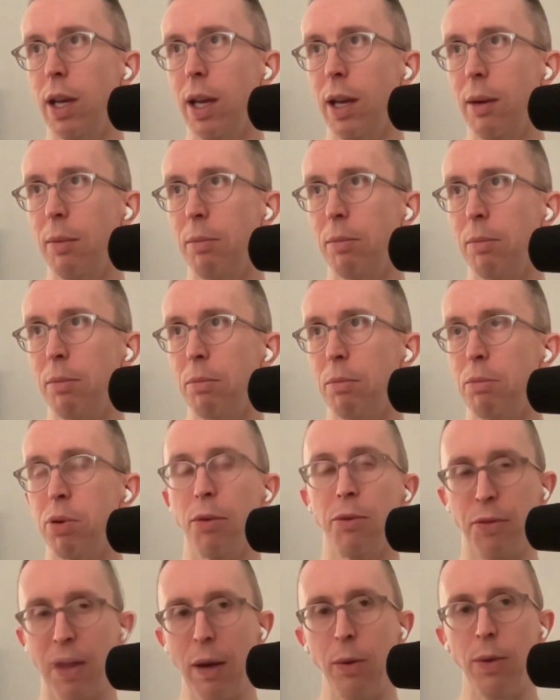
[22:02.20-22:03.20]

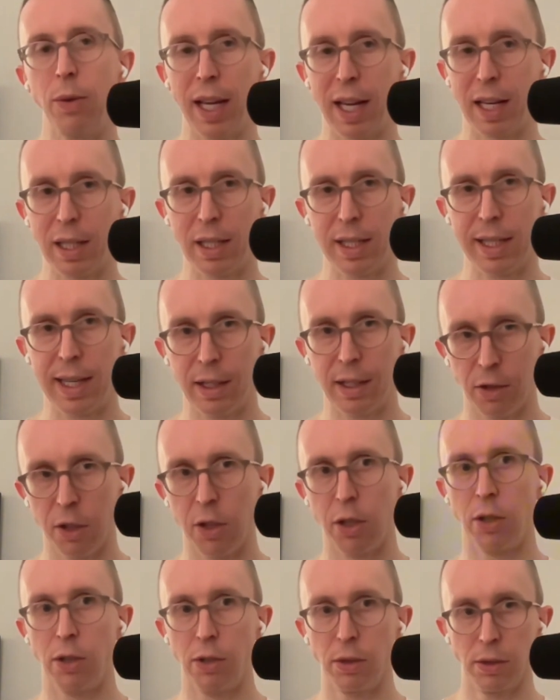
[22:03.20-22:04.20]
profoundly
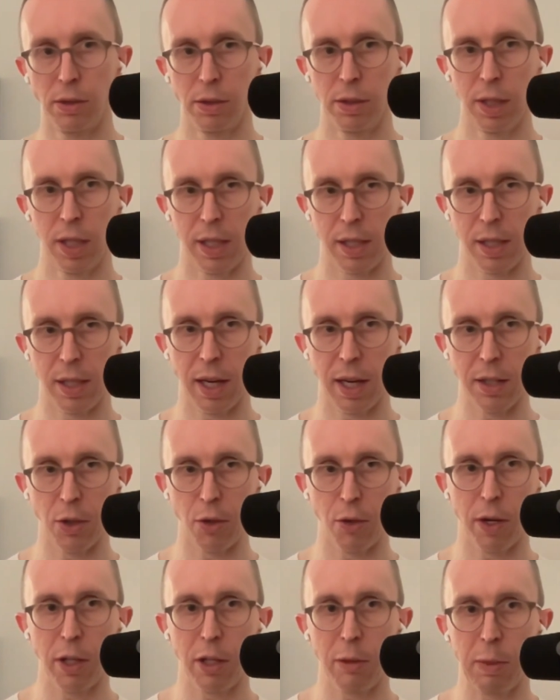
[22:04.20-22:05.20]
anti-alcohol these days. I
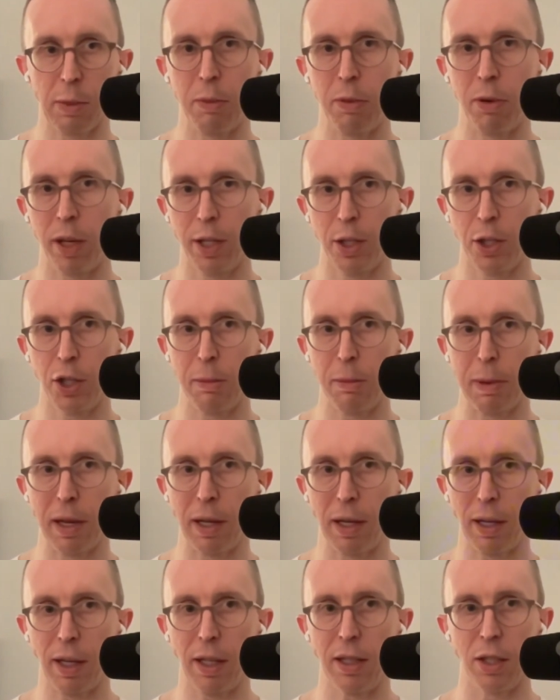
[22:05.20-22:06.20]
find not to be preachy about
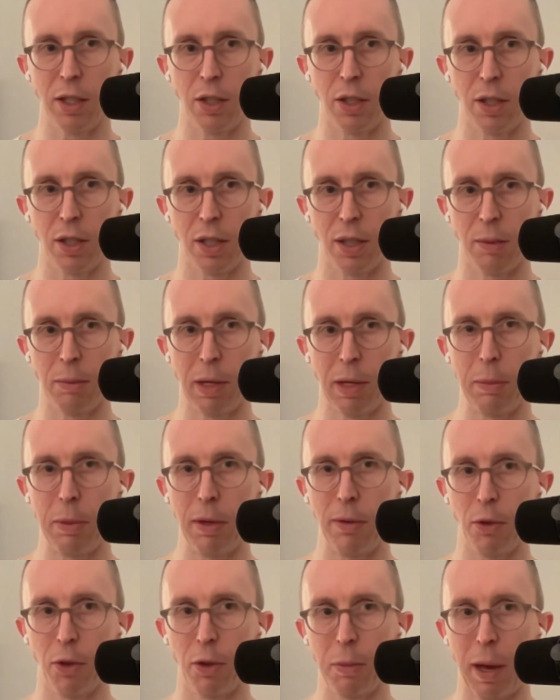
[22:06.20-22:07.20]
it because I just think people
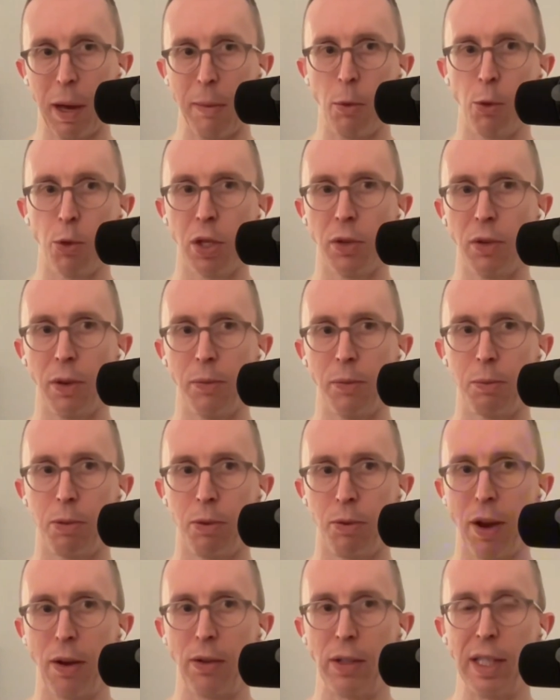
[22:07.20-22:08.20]
have got, I'm also
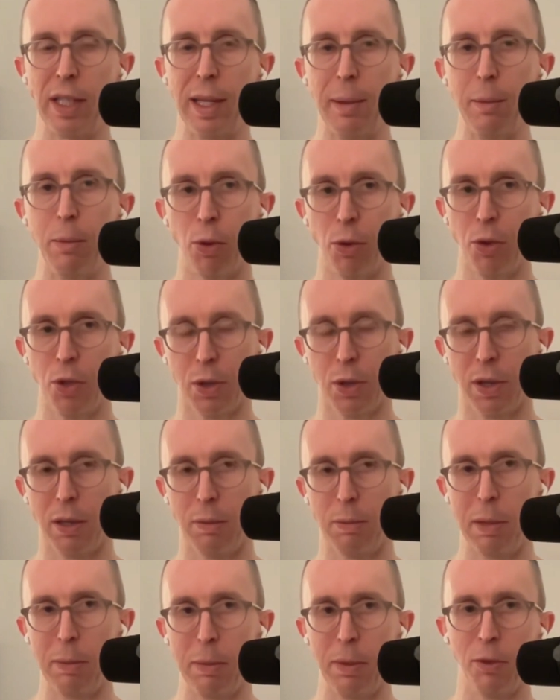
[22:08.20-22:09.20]
profoundly liberal, so I think
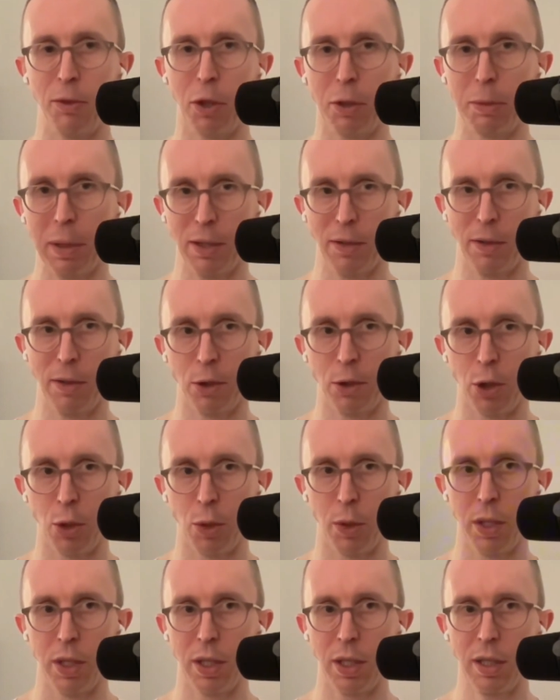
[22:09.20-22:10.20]
people have got to make their own
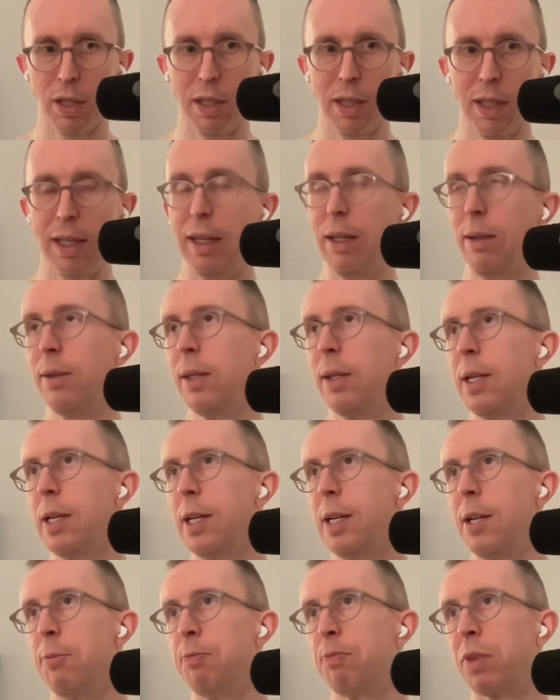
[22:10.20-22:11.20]
choices, you know.
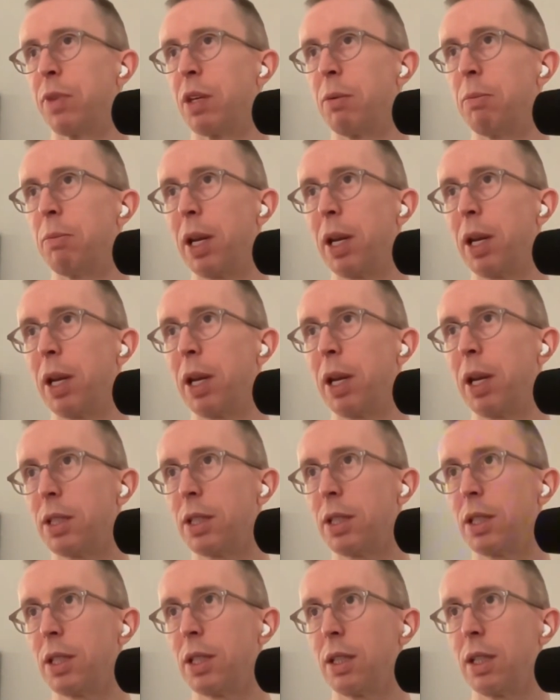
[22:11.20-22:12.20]
But I'm like,
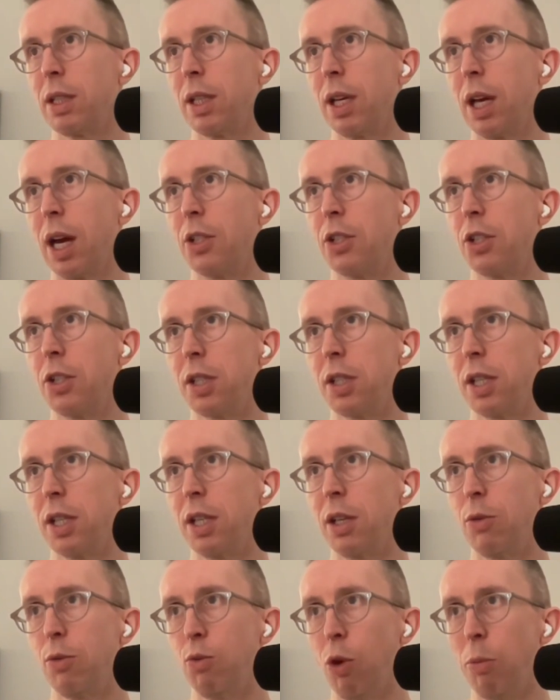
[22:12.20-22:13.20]
I just think
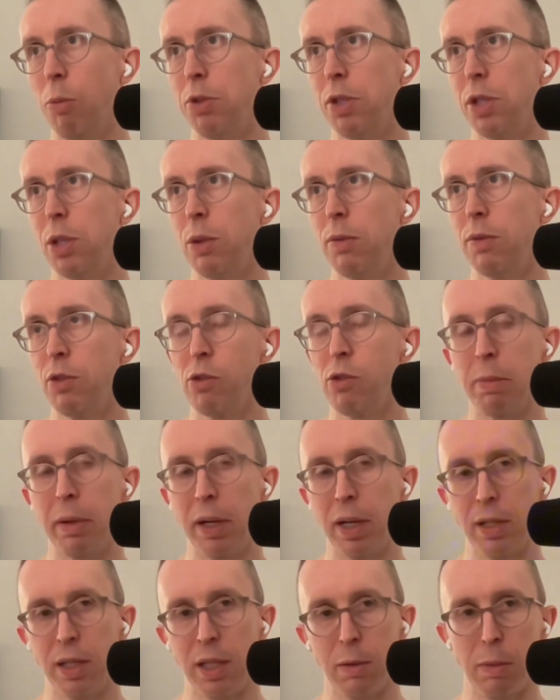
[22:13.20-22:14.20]
it robs you of your
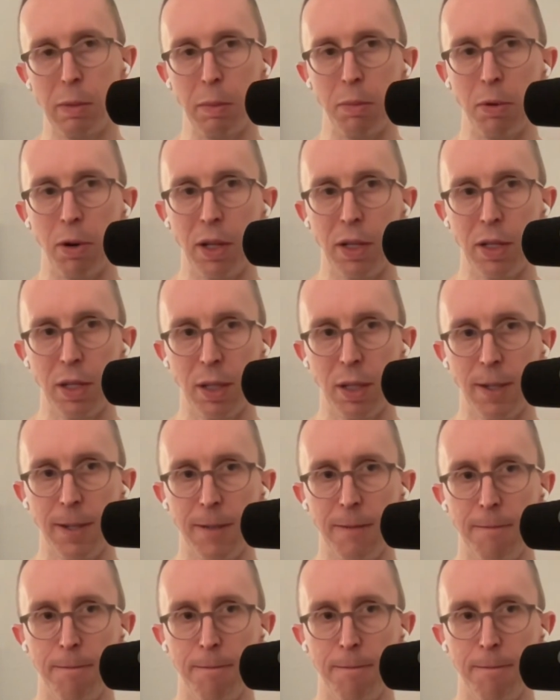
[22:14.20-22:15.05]
ability to be present.